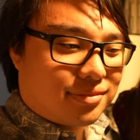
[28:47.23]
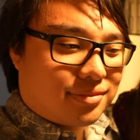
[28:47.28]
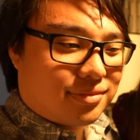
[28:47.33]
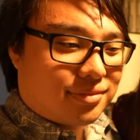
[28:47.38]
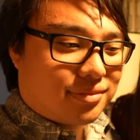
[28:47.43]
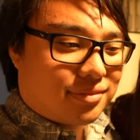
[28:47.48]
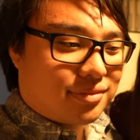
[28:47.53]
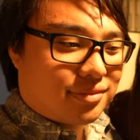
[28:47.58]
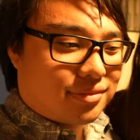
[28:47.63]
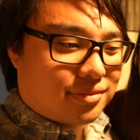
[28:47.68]

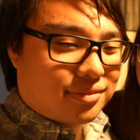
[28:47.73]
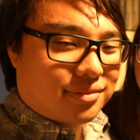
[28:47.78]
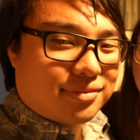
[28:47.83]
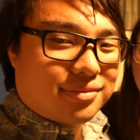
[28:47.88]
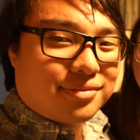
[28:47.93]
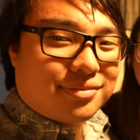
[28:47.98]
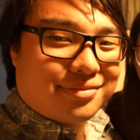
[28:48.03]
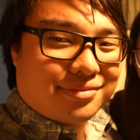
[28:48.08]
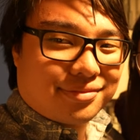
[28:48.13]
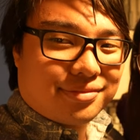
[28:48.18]

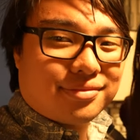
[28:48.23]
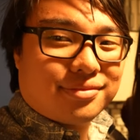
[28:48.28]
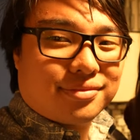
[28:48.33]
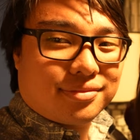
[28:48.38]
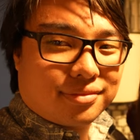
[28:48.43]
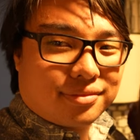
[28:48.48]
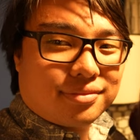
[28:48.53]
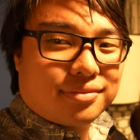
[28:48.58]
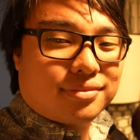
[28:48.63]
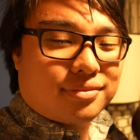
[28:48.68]

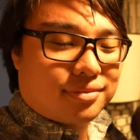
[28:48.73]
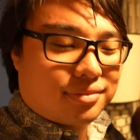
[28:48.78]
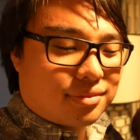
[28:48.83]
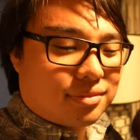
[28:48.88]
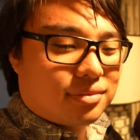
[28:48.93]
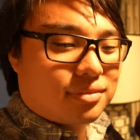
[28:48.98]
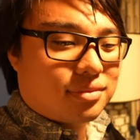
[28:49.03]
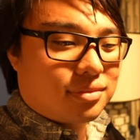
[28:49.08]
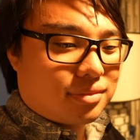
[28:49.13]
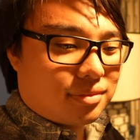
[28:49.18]

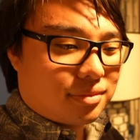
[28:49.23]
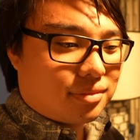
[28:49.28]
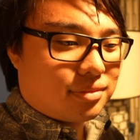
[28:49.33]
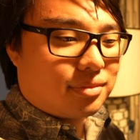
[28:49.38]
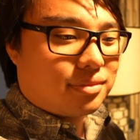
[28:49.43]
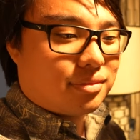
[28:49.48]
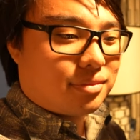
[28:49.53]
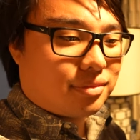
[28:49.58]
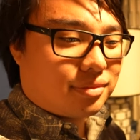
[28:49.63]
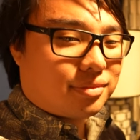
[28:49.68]

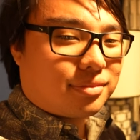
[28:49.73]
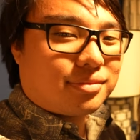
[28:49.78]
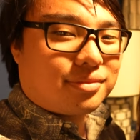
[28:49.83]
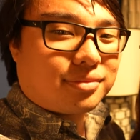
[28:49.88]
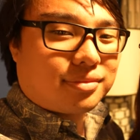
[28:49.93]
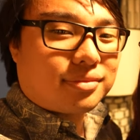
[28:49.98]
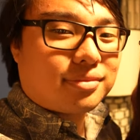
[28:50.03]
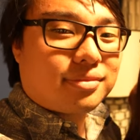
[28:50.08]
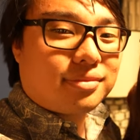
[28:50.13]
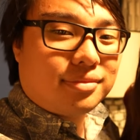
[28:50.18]

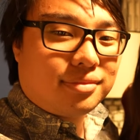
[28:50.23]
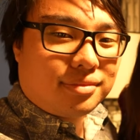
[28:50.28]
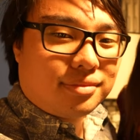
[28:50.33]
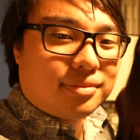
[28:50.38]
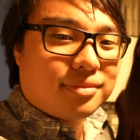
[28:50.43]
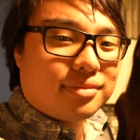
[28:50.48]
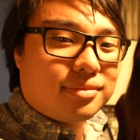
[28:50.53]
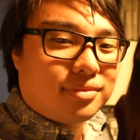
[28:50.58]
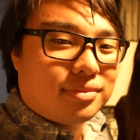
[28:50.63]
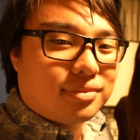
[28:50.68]

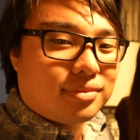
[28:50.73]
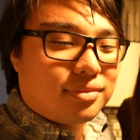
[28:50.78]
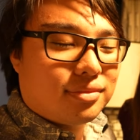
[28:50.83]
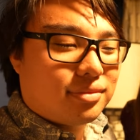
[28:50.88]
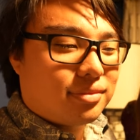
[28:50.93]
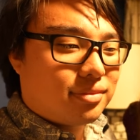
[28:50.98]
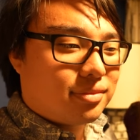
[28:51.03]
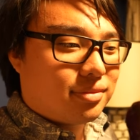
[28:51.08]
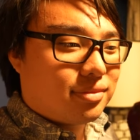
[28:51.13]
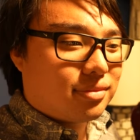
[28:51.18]

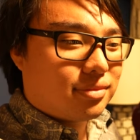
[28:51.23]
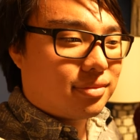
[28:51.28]
No words are spoken by the person on screen.